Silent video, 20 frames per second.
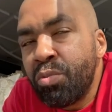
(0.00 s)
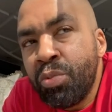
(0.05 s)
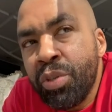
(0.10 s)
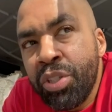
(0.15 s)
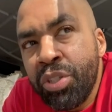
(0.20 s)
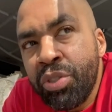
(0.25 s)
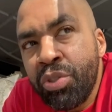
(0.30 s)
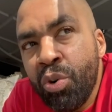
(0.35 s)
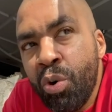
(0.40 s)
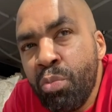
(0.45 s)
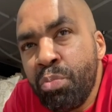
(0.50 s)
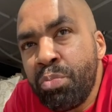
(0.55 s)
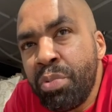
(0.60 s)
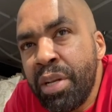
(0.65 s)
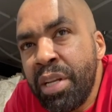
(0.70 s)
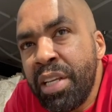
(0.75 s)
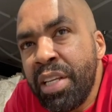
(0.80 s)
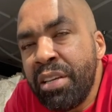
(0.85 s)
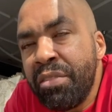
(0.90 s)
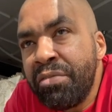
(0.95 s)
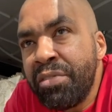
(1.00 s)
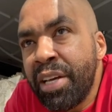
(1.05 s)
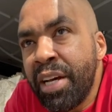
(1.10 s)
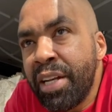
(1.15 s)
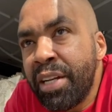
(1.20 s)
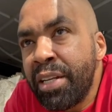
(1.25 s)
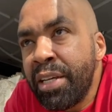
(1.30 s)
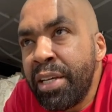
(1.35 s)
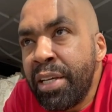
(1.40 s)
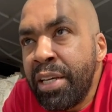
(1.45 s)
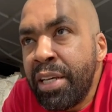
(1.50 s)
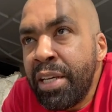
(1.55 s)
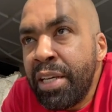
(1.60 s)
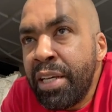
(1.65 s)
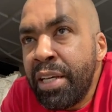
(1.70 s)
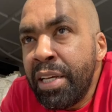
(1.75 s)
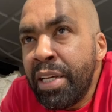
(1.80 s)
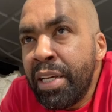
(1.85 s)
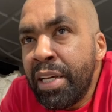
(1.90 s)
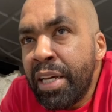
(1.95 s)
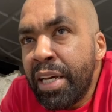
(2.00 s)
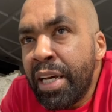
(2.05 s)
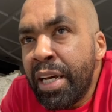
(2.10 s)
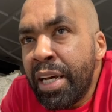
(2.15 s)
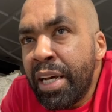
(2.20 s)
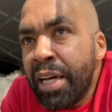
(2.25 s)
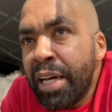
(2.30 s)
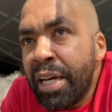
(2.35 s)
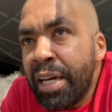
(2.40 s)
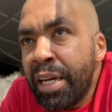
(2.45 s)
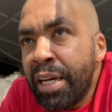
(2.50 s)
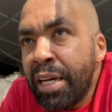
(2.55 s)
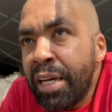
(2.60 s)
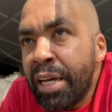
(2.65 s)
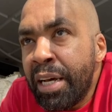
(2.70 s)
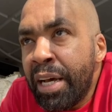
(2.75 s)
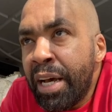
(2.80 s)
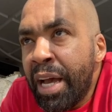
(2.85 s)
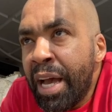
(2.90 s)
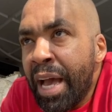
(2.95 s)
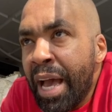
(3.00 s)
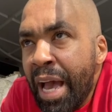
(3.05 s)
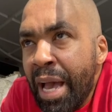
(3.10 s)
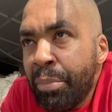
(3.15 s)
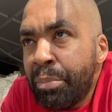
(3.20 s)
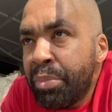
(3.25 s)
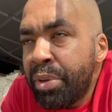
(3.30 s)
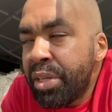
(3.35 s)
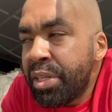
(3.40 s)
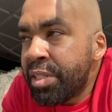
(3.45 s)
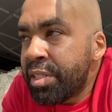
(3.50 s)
We don't believe that a happy,